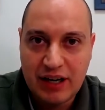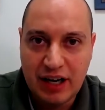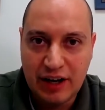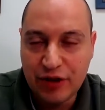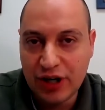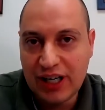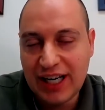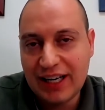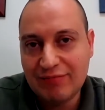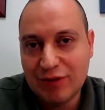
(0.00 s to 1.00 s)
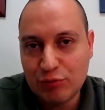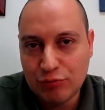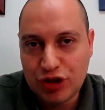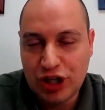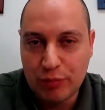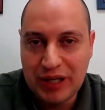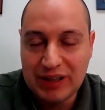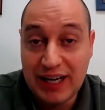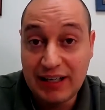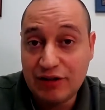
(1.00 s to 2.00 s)
If you're going to get GOP
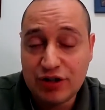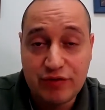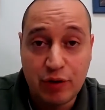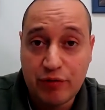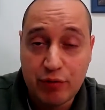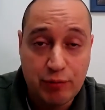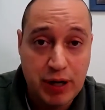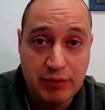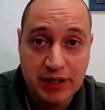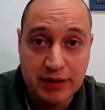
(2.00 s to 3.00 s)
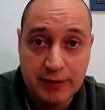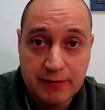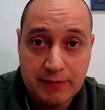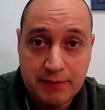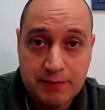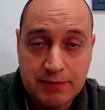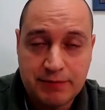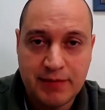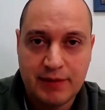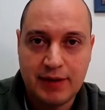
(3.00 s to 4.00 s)
light, just vote for the Republican.
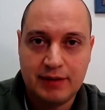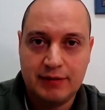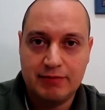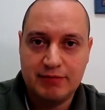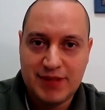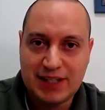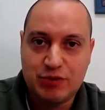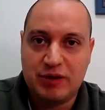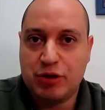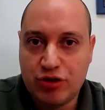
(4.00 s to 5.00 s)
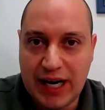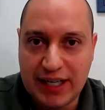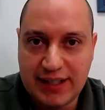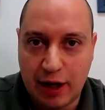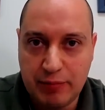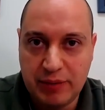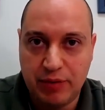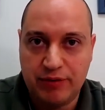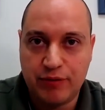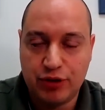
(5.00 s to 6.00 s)
That's what I've been trying to tell
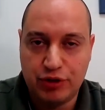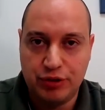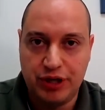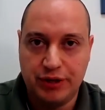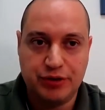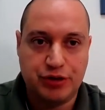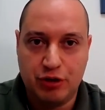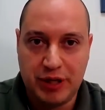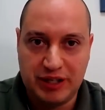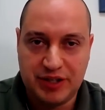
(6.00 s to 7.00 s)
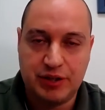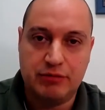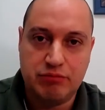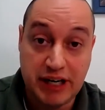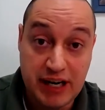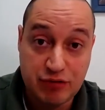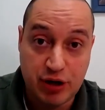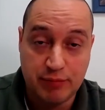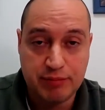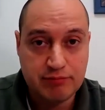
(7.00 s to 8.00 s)
people for two years. Nobody listened. Now you have
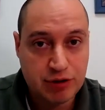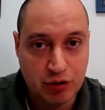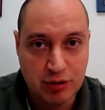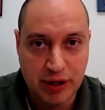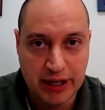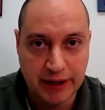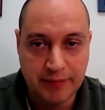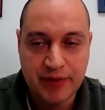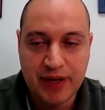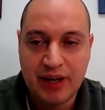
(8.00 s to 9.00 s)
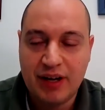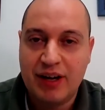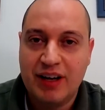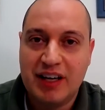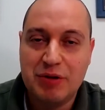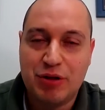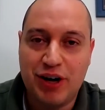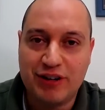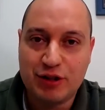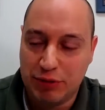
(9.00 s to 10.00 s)
Trump. Don't complain. Give me your
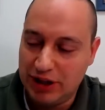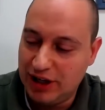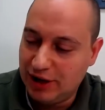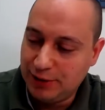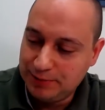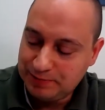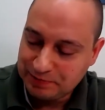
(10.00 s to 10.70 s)
thoughts below.